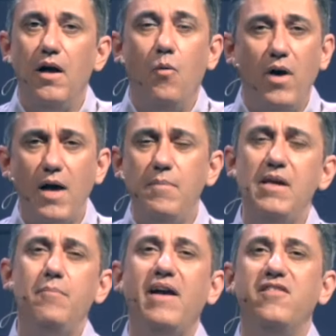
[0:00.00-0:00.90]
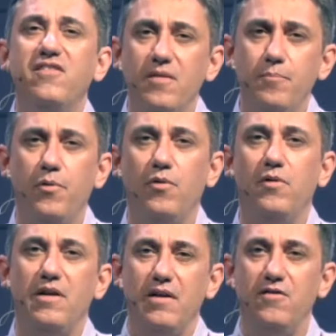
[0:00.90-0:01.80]
What I mean by
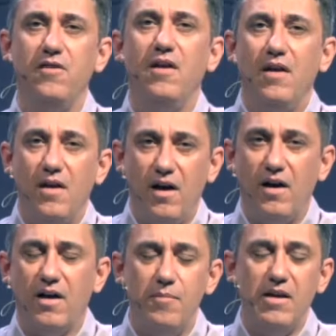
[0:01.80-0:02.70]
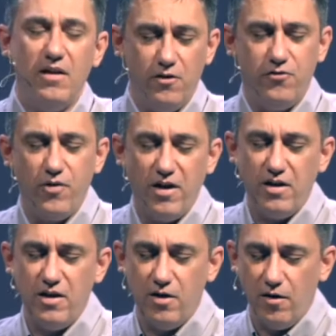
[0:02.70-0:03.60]
simple is uh, can be illustrated
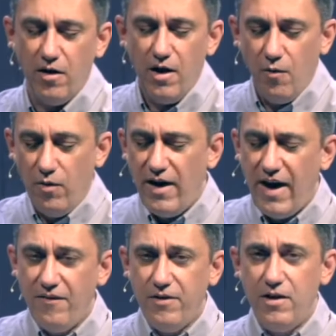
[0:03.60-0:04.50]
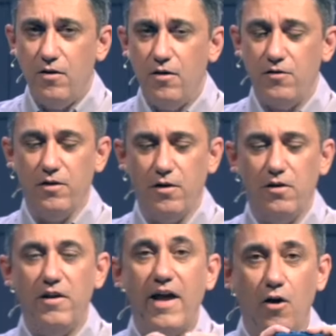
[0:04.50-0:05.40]
here. What I have here is a
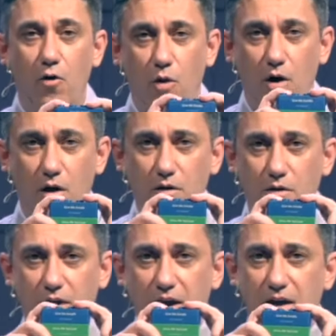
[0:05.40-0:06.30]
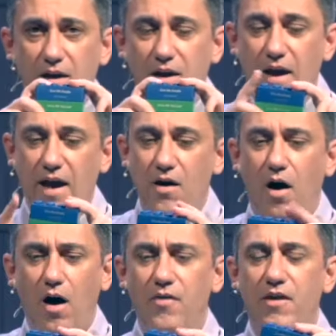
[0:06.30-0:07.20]
little Lego wall, okay? And
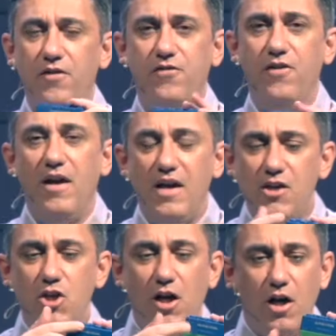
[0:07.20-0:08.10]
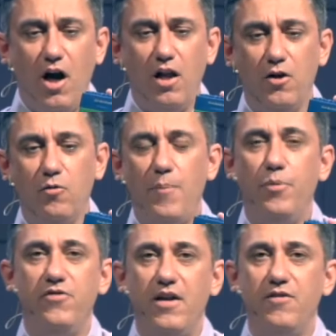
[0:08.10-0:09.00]
on this, each color
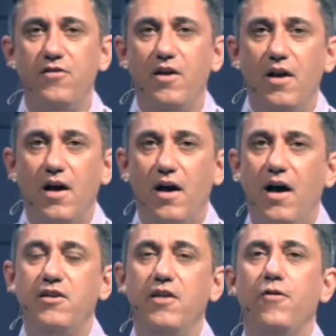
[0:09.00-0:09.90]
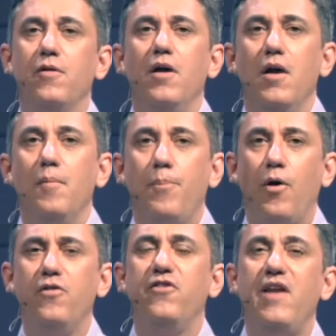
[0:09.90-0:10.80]
represents uh, a different
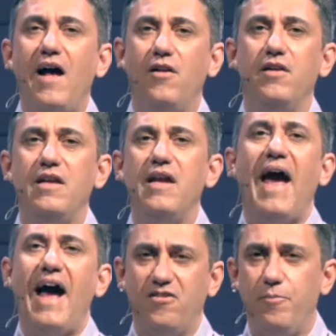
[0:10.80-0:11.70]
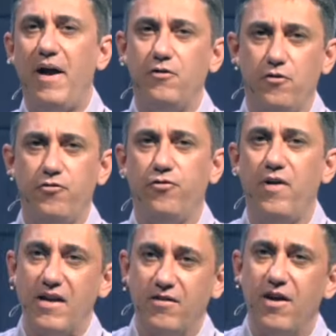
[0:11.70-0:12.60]
personality aspect or
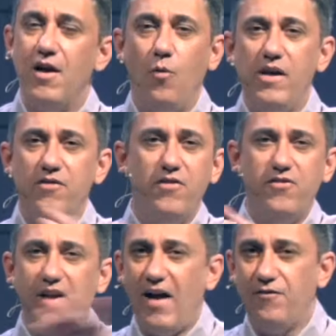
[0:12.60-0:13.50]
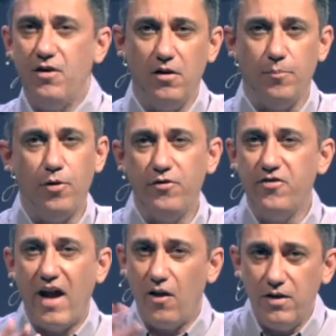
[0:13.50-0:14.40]
trait. We as the staff did a little
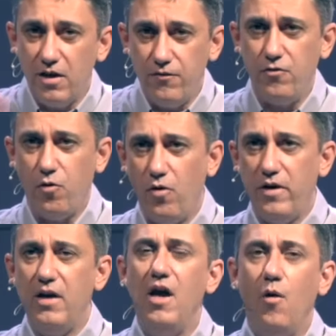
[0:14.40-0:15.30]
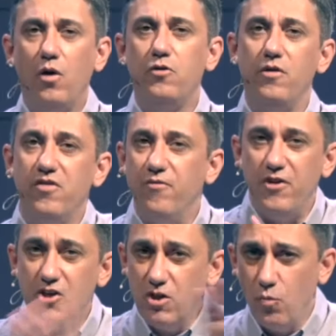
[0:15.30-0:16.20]
personality inventory while doing some
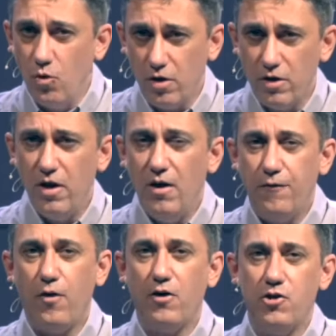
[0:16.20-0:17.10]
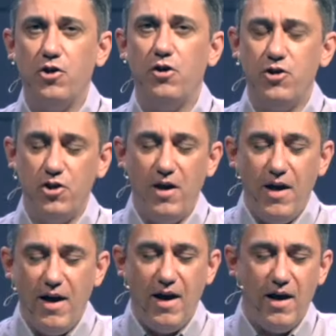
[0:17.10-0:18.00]
vision work for our church,
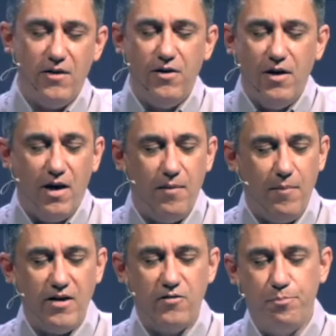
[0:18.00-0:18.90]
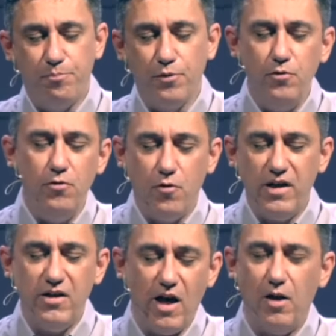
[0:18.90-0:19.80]
and uh, mine is blue,
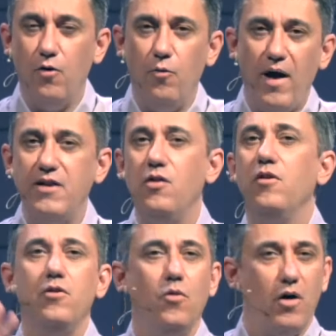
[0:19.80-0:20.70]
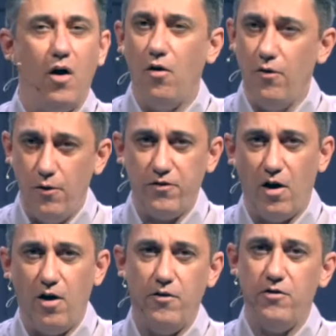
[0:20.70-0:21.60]
green, yellow, red. You don't need to know what all of those
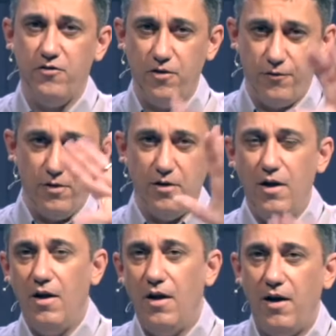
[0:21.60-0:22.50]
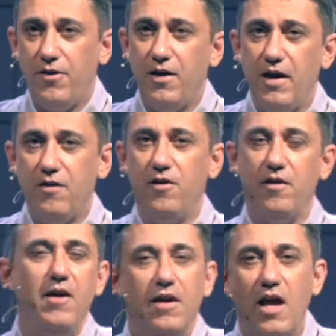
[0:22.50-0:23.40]
are, they're just different uh, things.
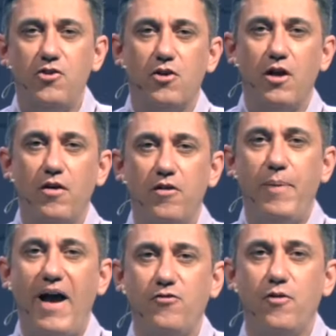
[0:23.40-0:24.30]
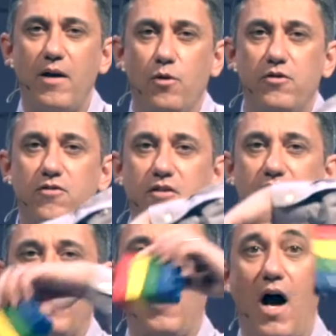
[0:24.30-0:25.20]
And in case you're curious, Pastor Edwards is the
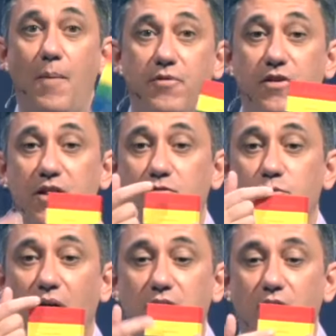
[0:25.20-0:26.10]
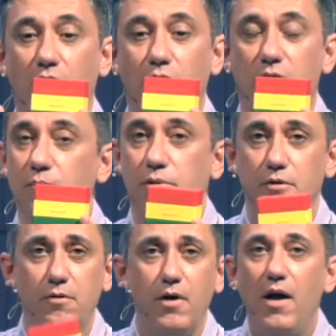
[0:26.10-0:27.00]
exact opposite. He's red, yellow, green,
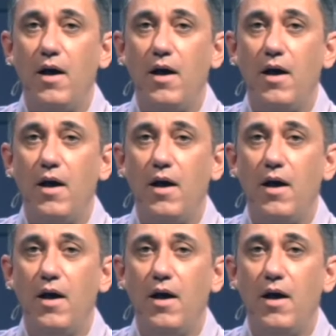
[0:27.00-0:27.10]
blue.